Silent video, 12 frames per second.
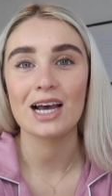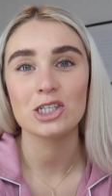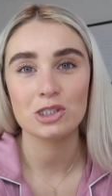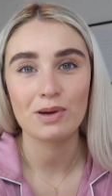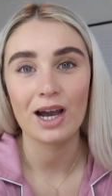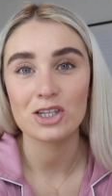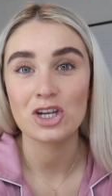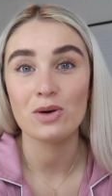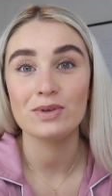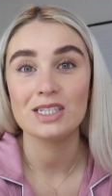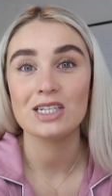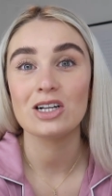as you guys
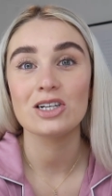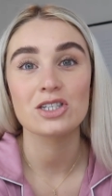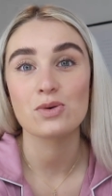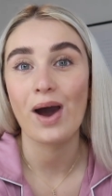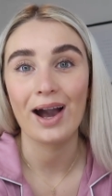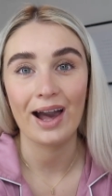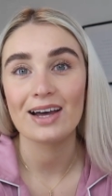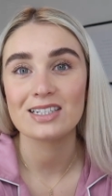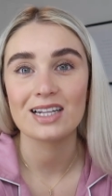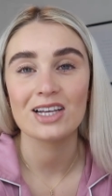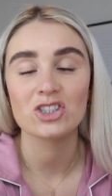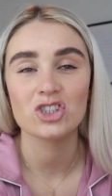know, we did loads to our
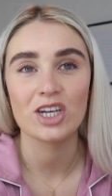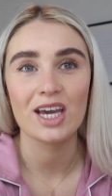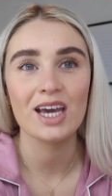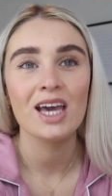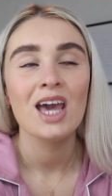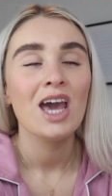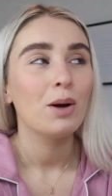garden last year.